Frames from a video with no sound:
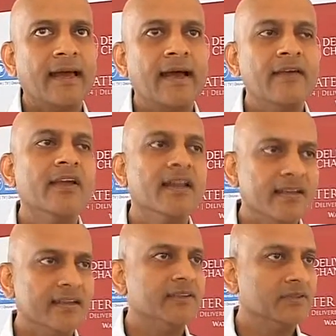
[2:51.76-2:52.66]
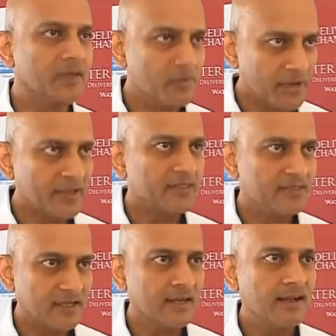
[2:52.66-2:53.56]
I really need to commend
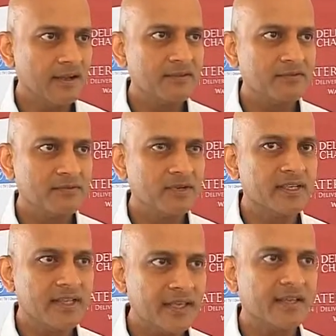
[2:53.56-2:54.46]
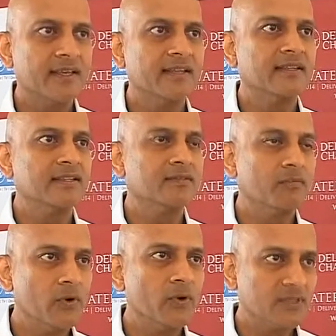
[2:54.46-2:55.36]
Sakal for taking this
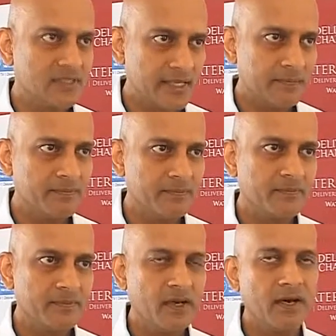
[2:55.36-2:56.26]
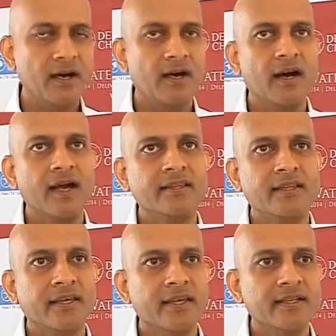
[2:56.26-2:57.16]
bold step. I
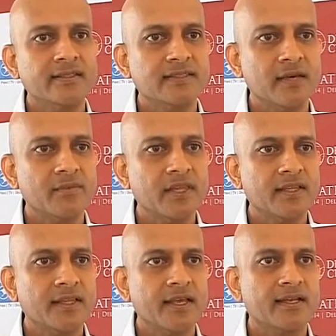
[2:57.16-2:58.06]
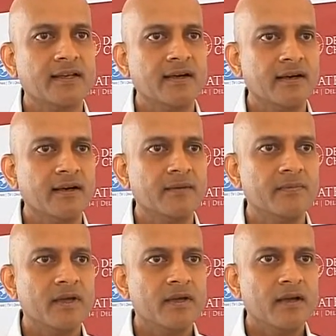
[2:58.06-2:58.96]
think it is something that
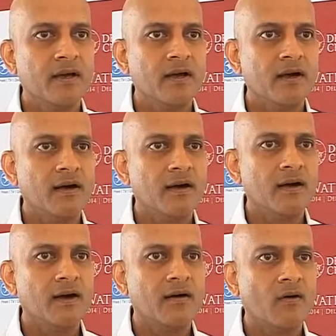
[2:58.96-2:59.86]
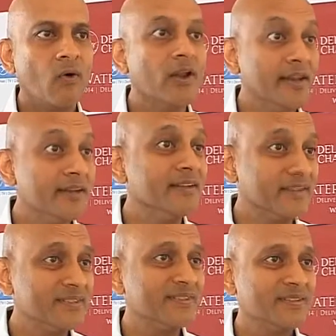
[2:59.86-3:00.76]
all
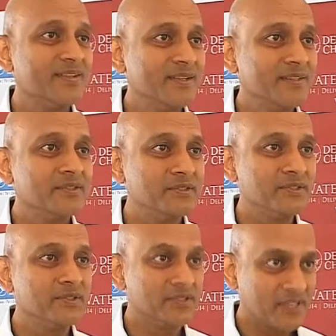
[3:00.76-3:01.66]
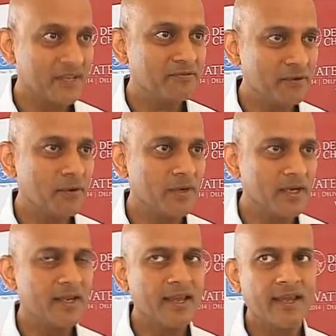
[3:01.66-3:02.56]
Indians should take
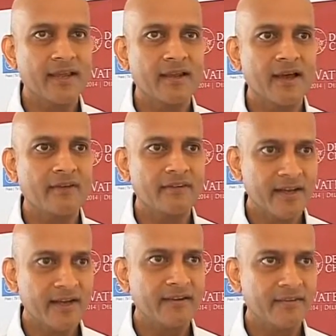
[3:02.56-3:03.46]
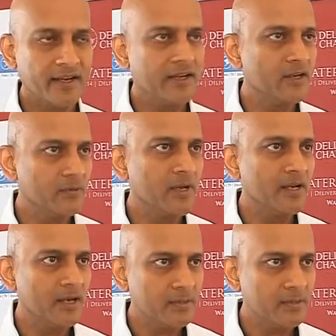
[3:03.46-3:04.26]
forward, and I really commend